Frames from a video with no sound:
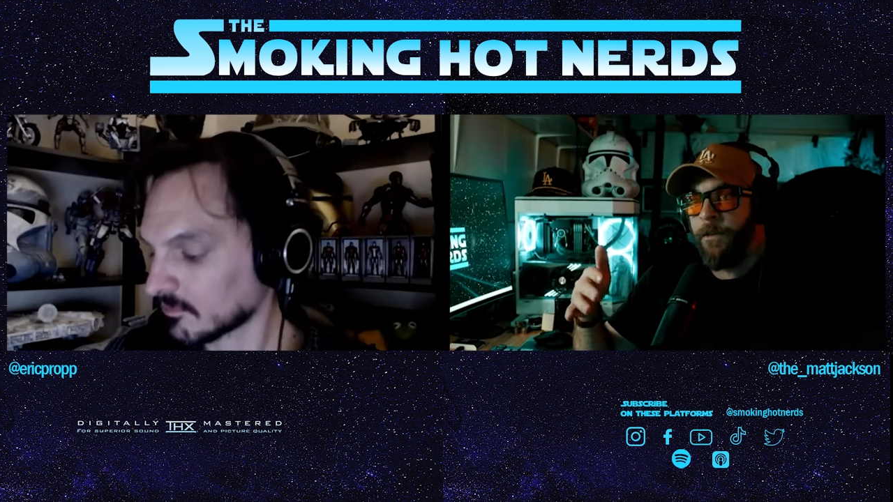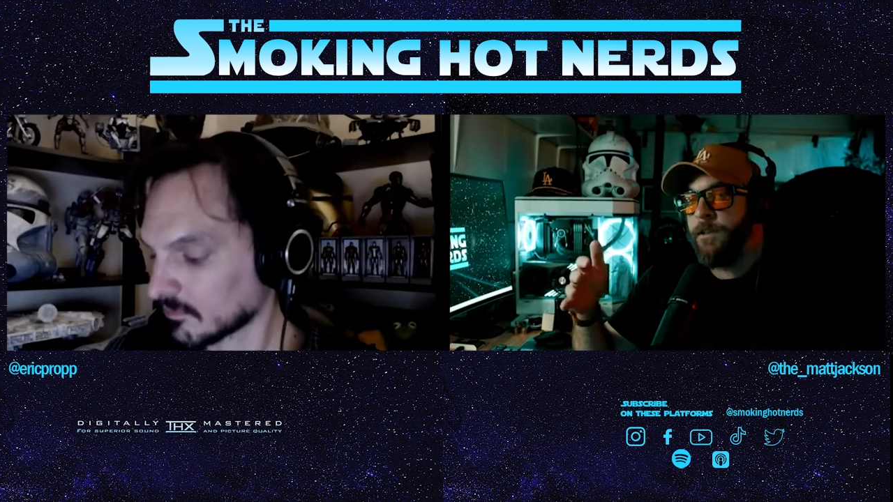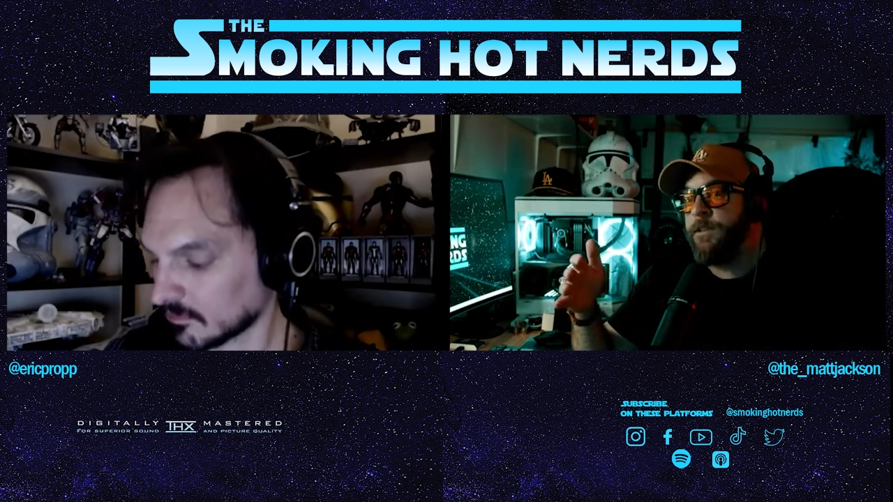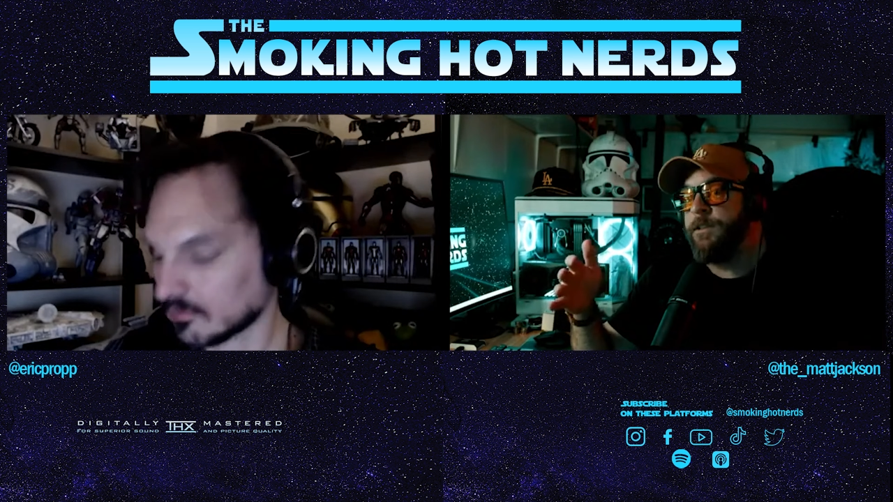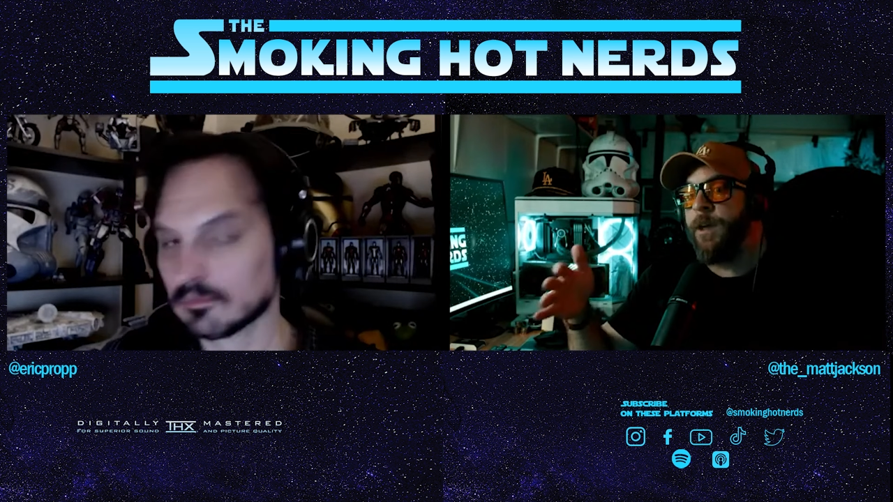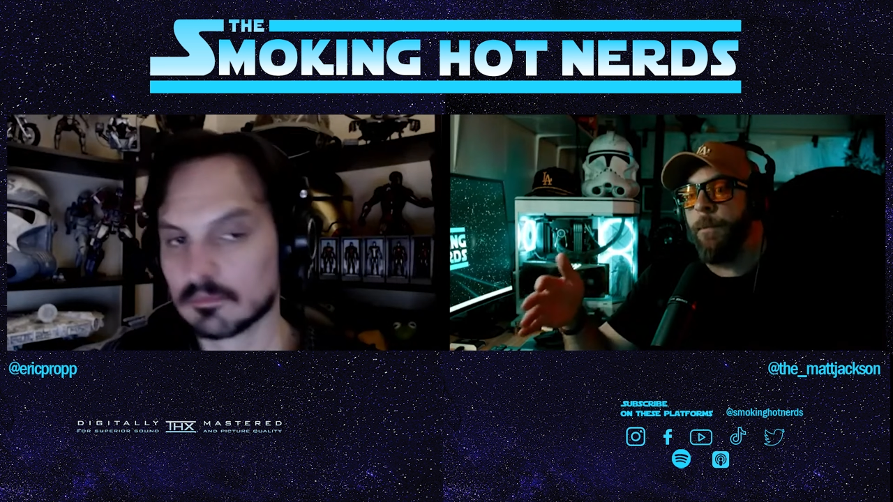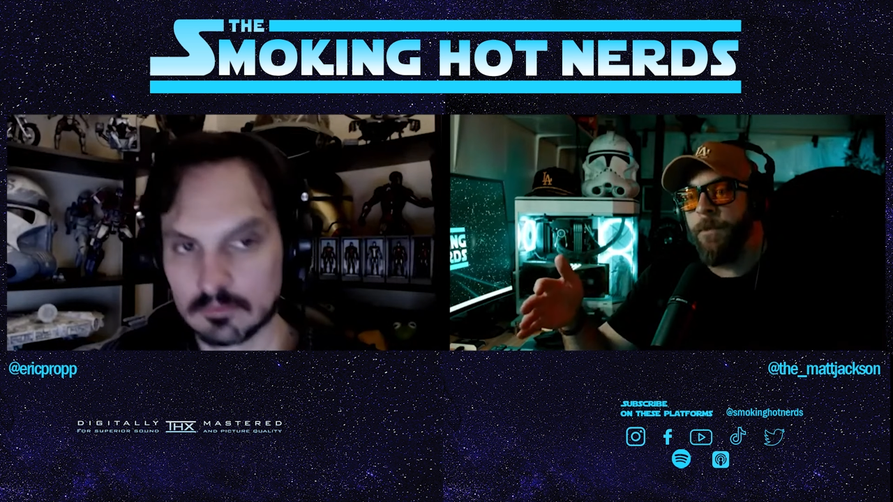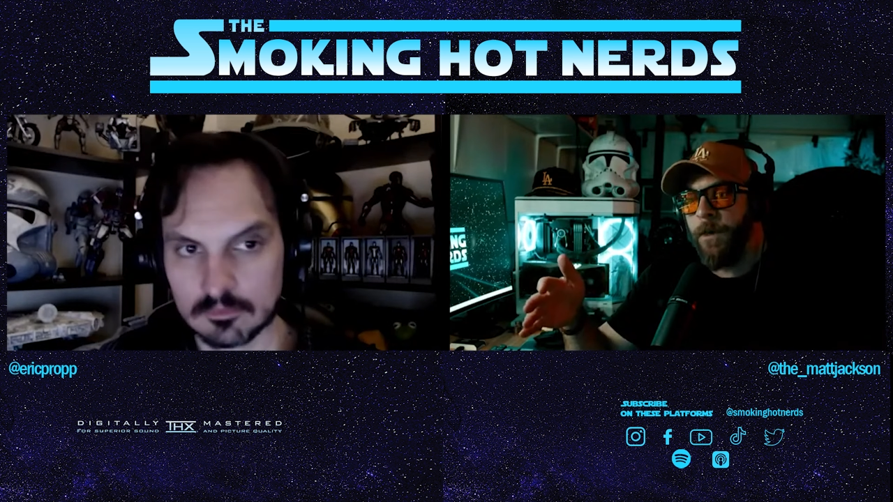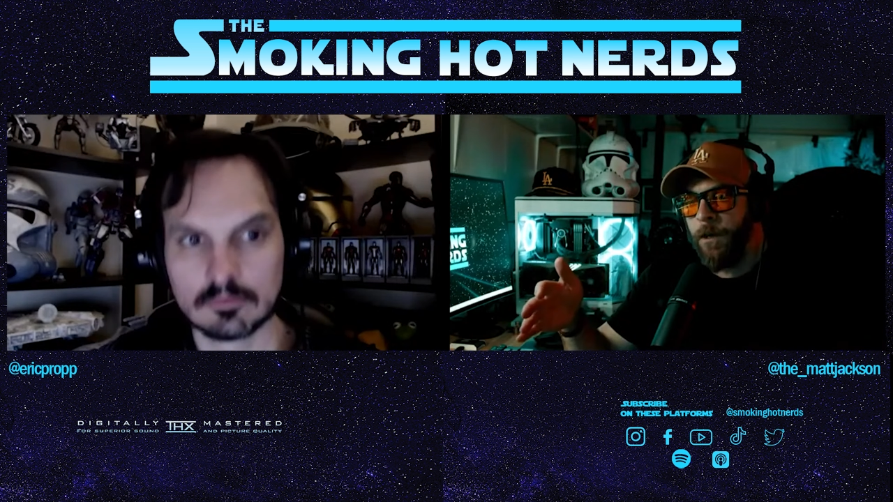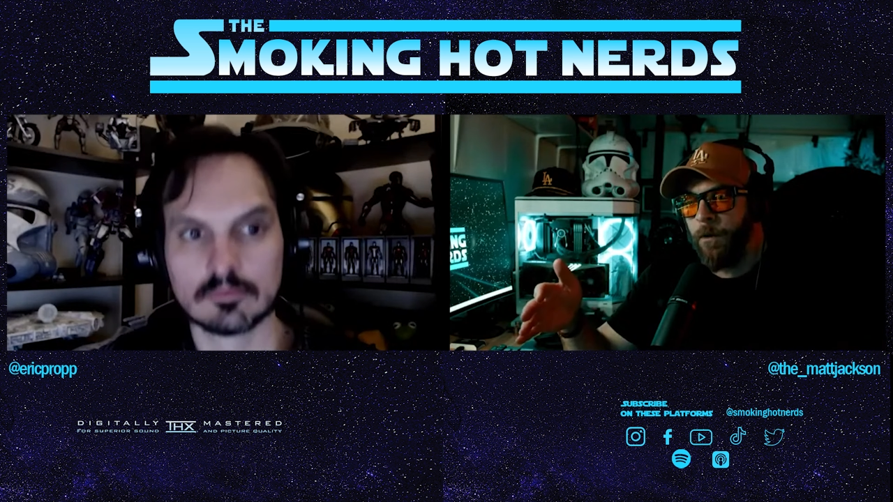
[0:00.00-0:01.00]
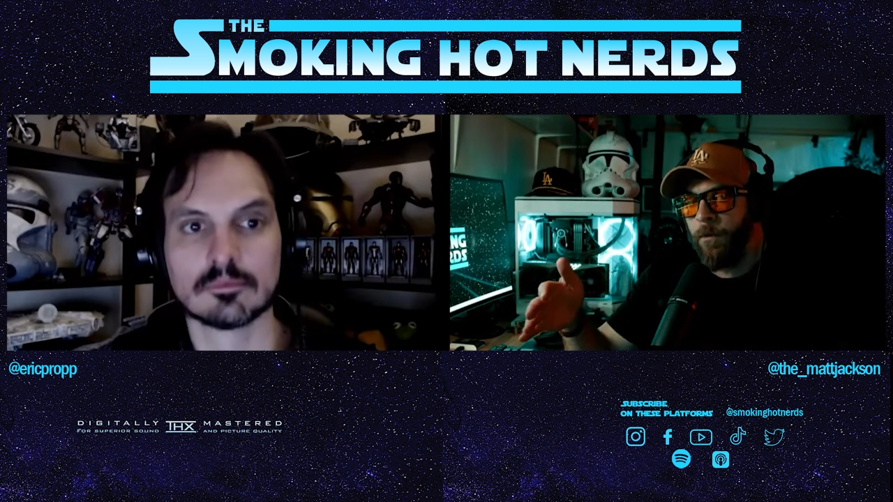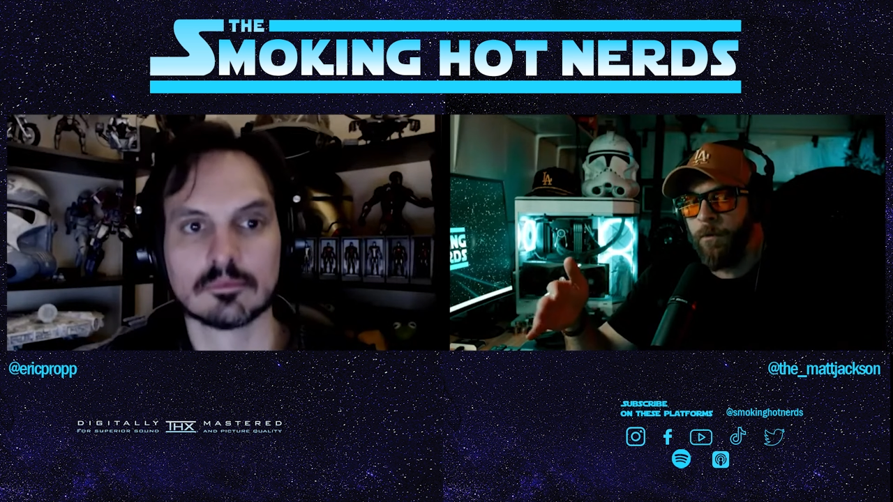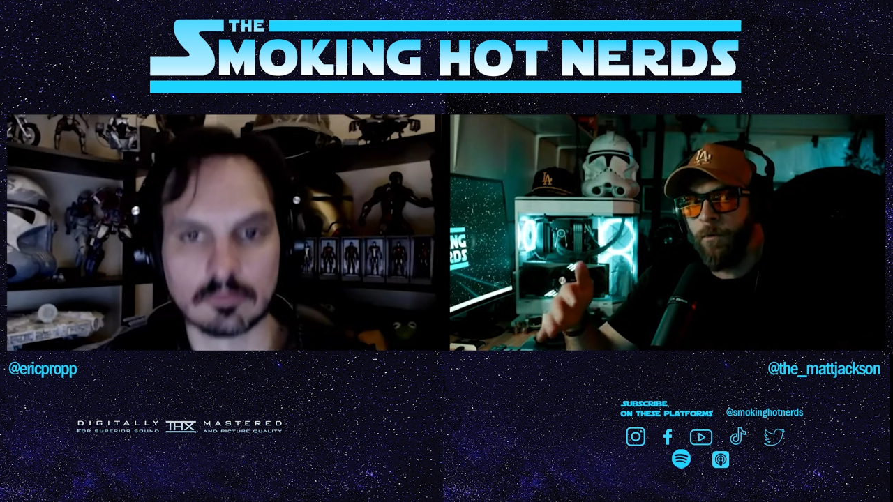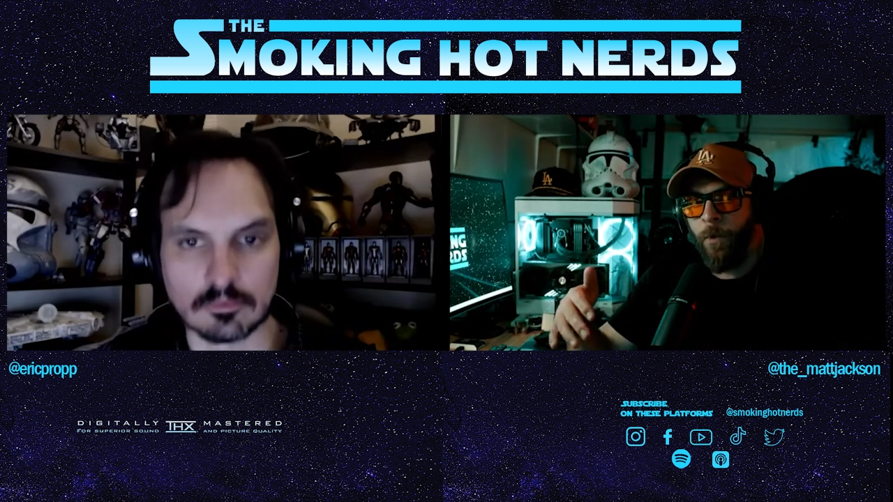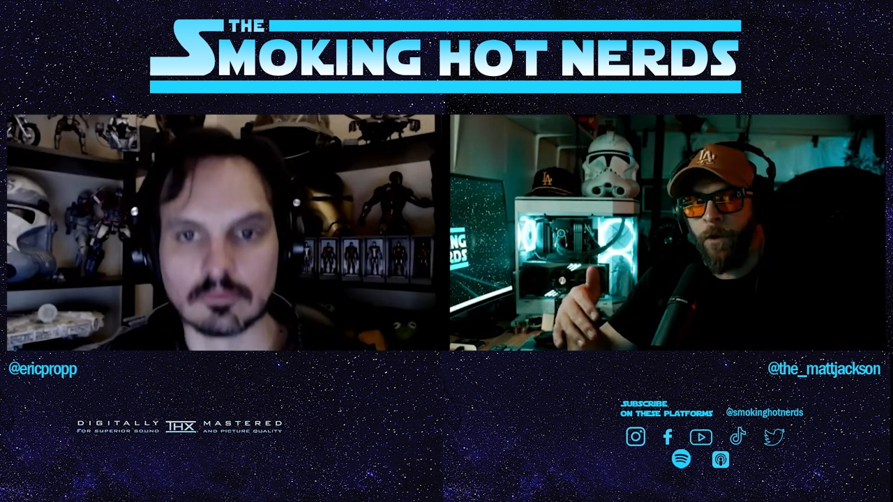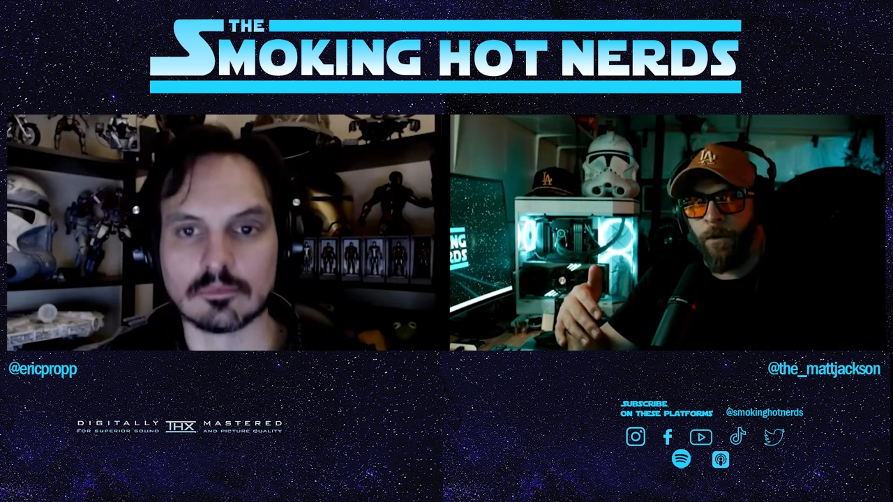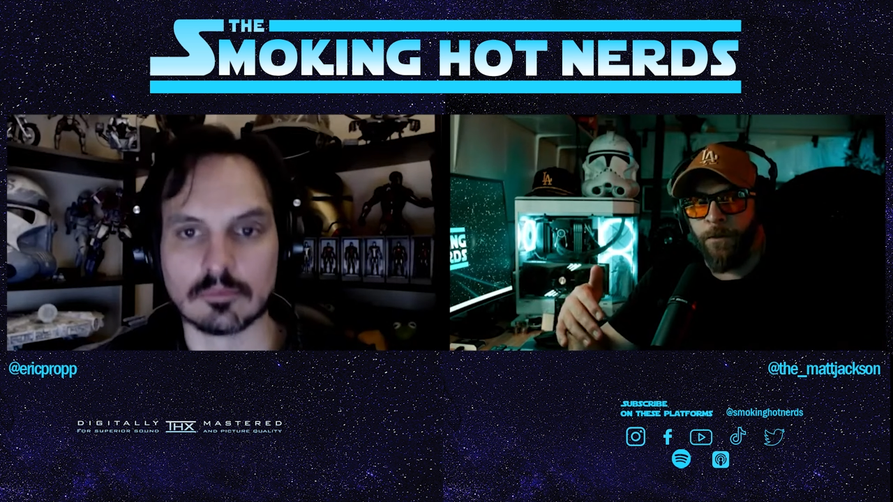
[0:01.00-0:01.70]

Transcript: something, whether it's mm.